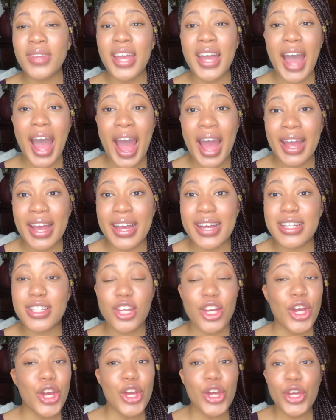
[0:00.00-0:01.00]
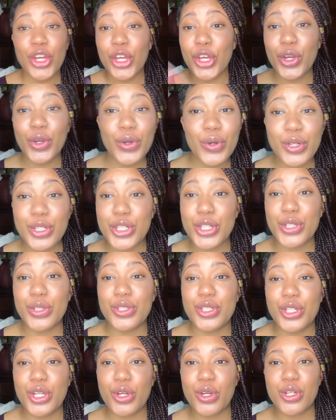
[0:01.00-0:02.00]
at his
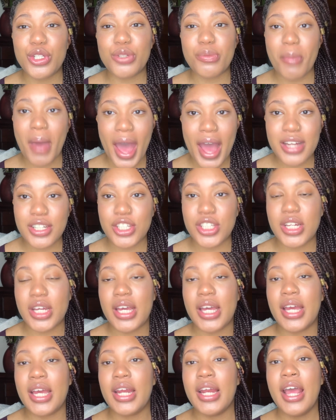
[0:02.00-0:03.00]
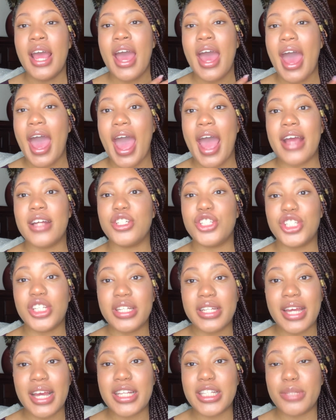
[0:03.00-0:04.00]
huge mansion, and
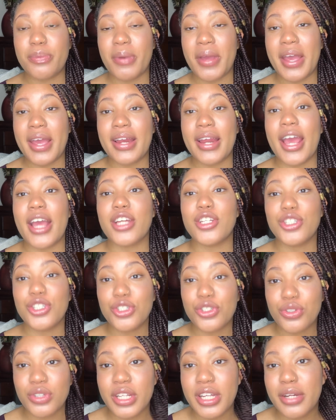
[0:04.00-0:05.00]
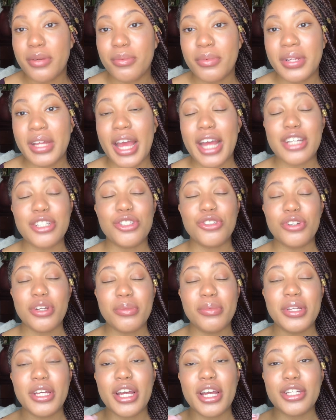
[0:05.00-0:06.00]
she gets paid
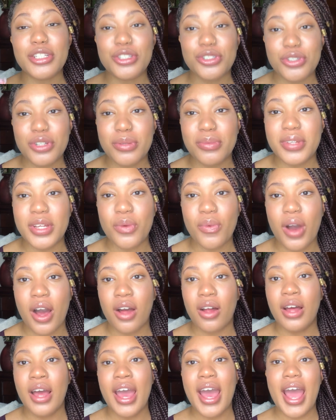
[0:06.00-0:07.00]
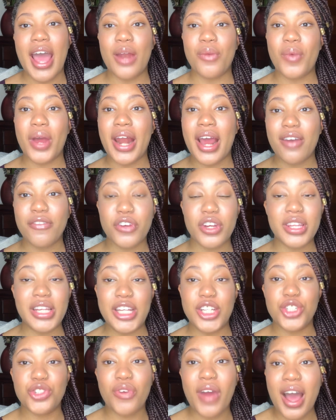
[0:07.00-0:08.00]
extremely well. And whenever they
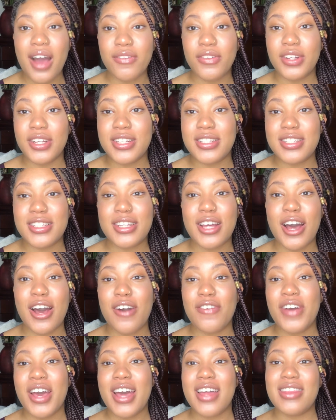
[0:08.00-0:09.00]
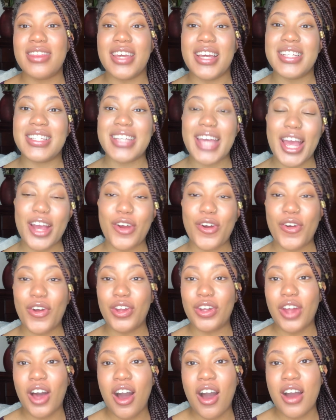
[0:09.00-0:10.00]
travel and stuff, they take her
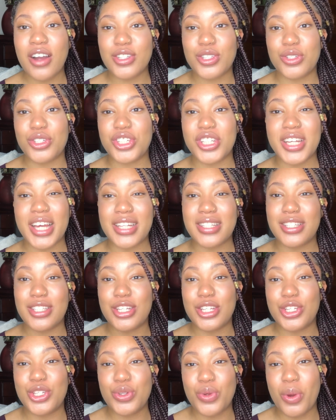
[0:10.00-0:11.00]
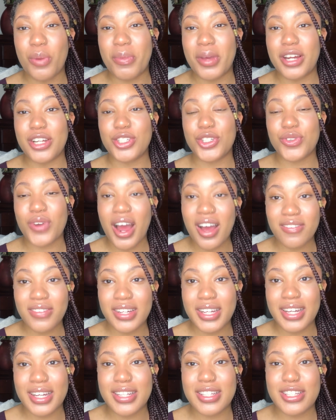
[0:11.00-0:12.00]
along, so she gets to do a bit of
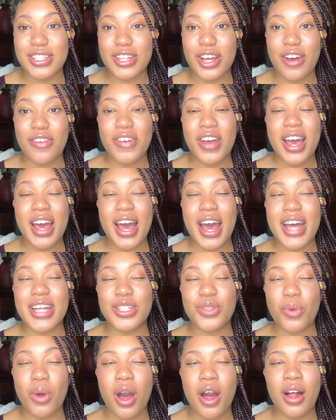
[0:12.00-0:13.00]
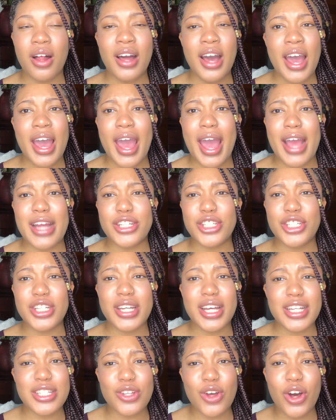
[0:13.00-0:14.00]
traveling and stuff as well, and she
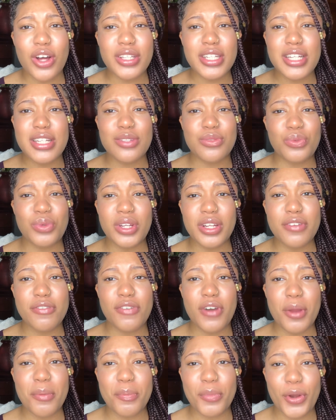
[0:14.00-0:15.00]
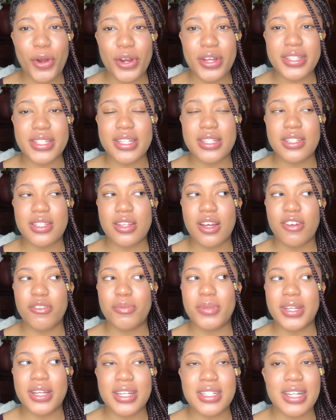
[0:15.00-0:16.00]
gets all these really fun perks and stuff
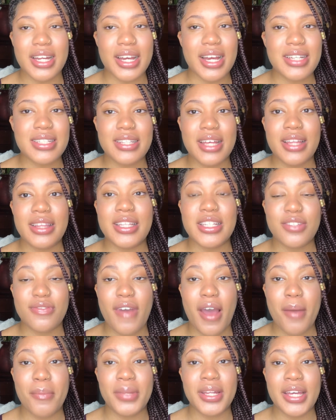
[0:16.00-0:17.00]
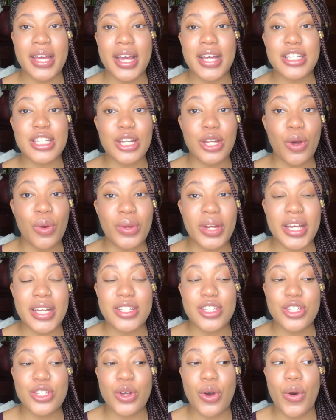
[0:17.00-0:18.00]
because, like I said, this family is
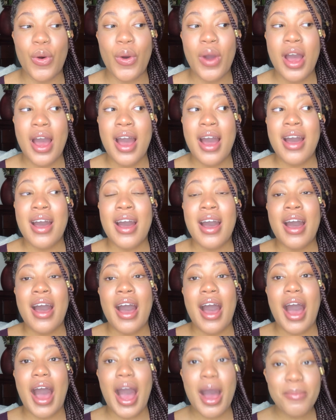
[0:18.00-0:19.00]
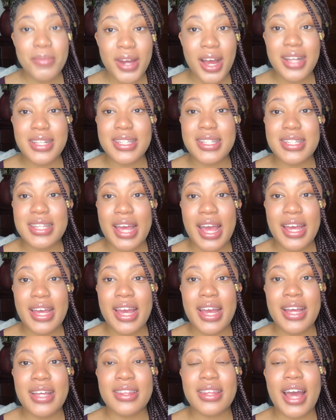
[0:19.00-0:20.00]
loaded. So I'm not
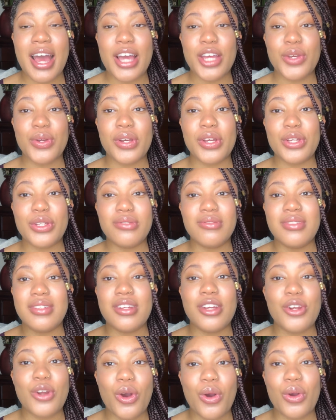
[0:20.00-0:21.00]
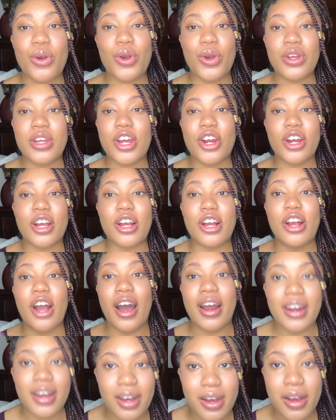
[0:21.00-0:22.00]
saying that you know, you're
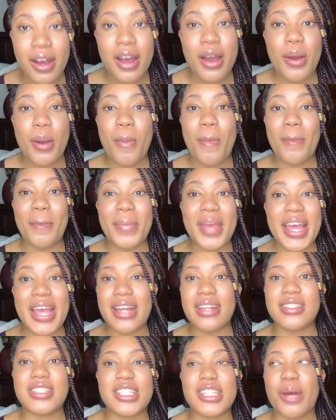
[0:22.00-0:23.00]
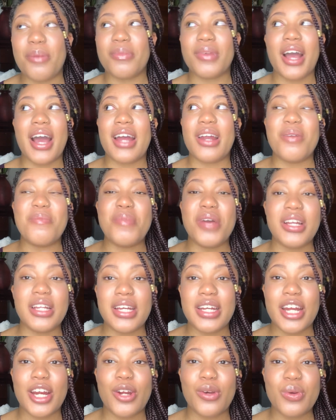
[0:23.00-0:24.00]
gonna meet some kind of
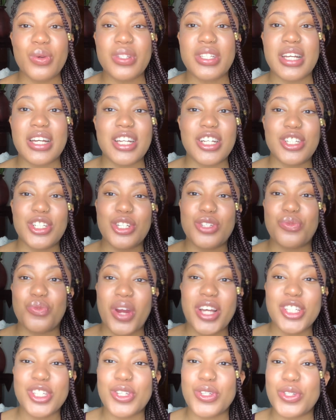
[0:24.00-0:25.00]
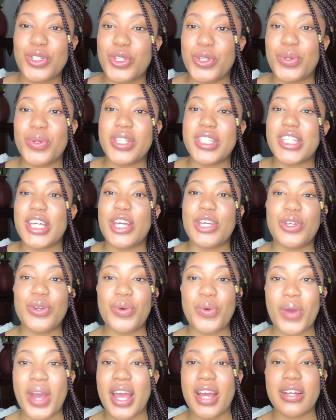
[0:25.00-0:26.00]
millionaire who's gonna just rescue you and take you
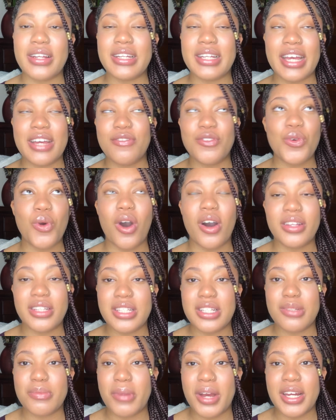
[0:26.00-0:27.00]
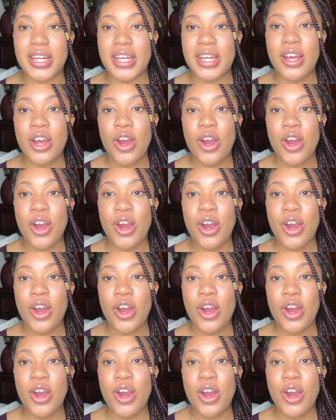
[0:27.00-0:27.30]
away and give you all this money